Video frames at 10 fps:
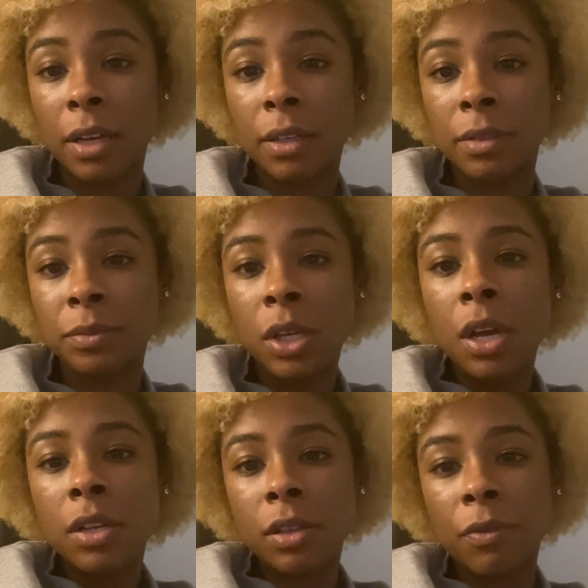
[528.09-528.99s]
Um,
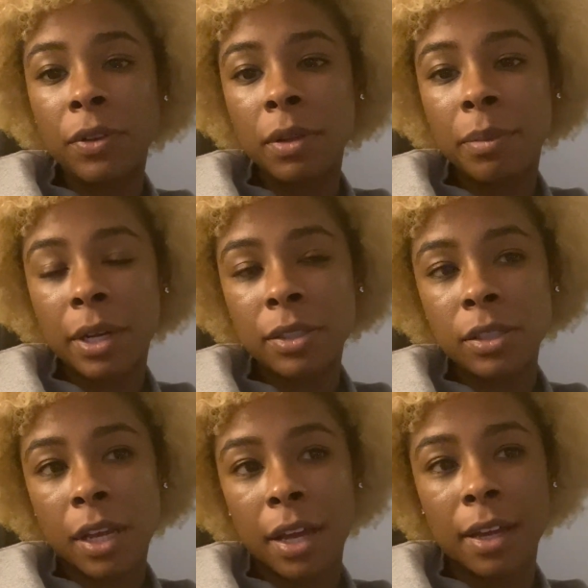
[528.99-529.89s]
so I'm feeling better
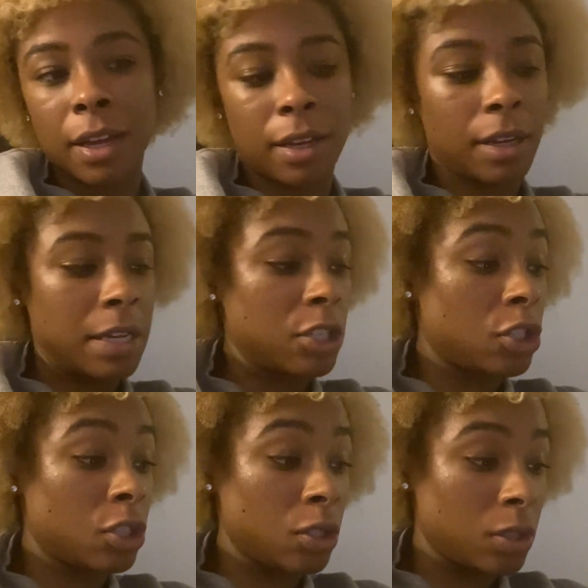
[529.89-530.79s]
today, and I
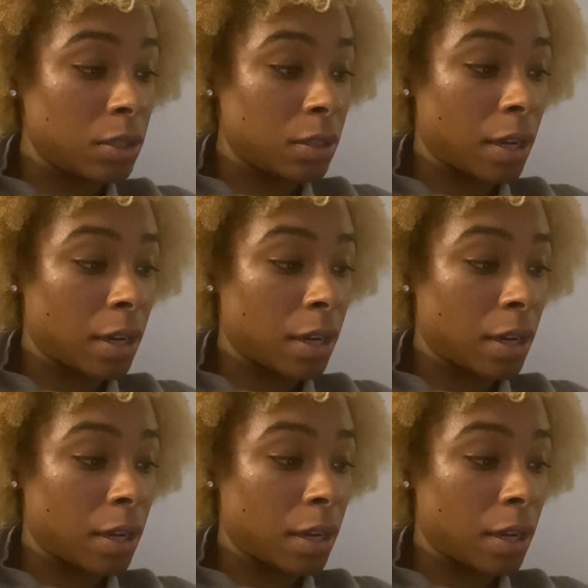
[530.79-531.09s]
should,